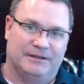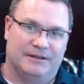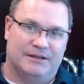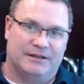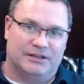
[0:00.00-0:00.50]

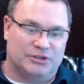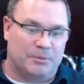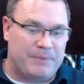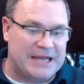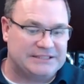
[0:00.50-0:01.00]
Perfect. So
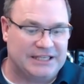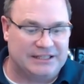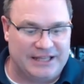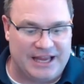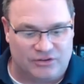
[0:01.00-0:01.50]

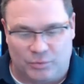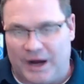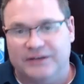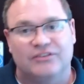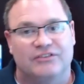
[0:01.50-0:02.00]
basically, it's
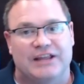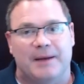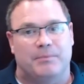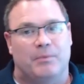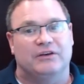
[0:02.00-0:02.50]
one
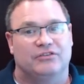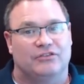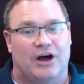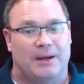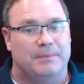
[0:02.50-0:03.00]
step, one
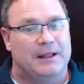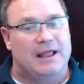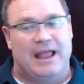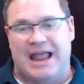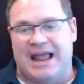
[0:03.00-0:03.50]
stop,
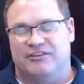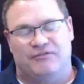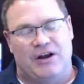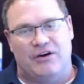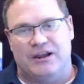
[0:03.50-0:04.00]
and it's
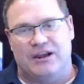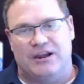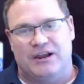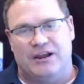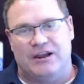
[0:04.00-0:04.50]
very
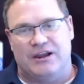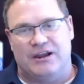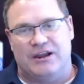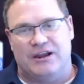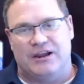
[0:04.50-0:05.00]

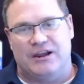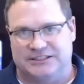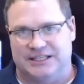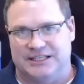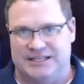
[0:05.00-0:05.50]
condom-like
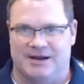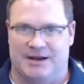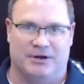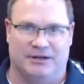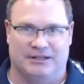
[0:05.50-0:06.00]
collection and
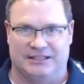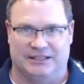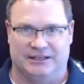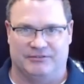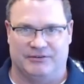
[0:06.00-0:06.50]
tampon-like
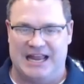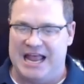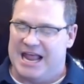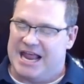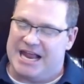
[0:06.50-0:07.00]
delivery.
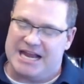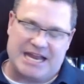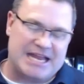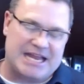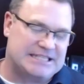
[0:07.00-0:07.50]
It
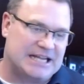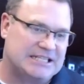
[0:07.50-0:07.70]
is